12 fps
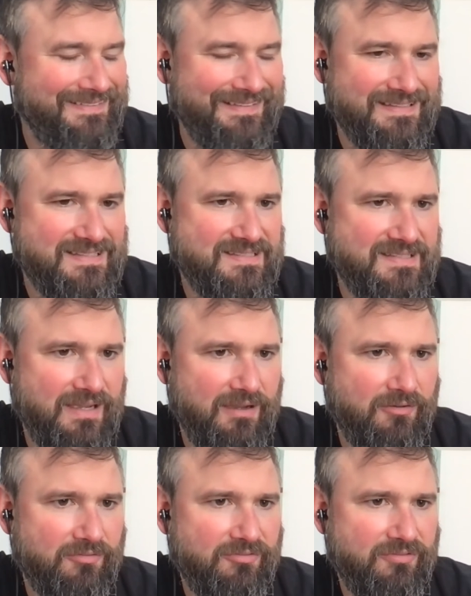
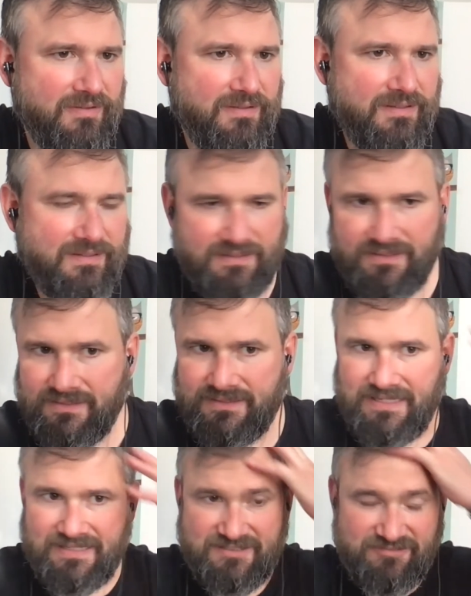itself
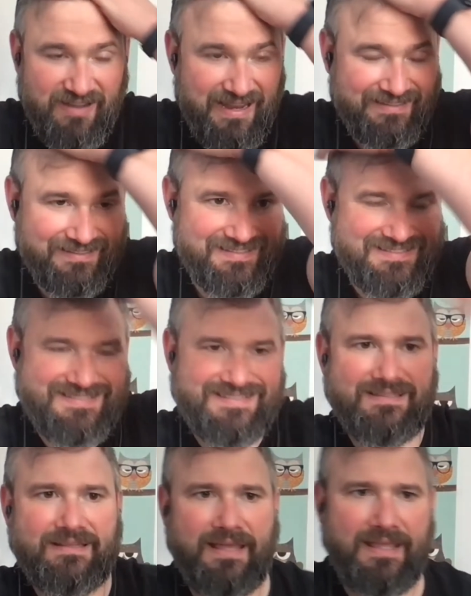does violence,
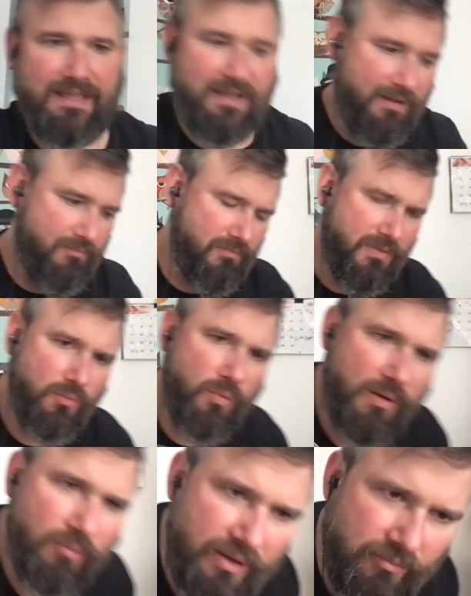like in
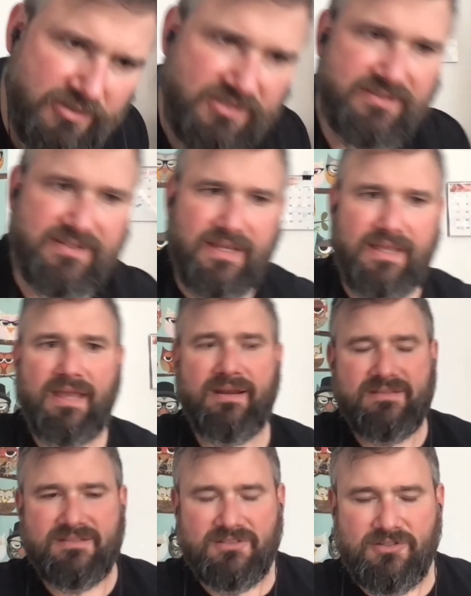what way would you say? How
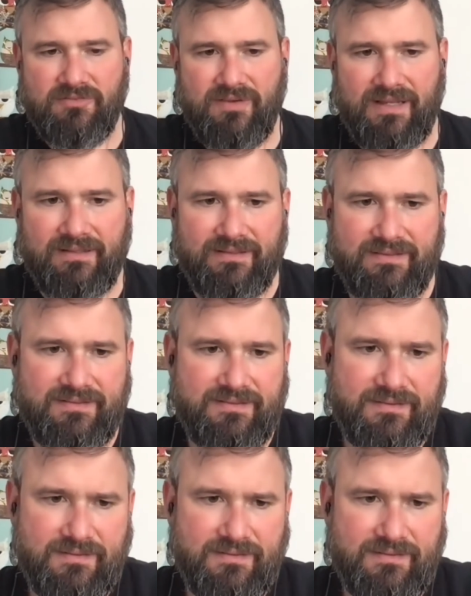does it do violence?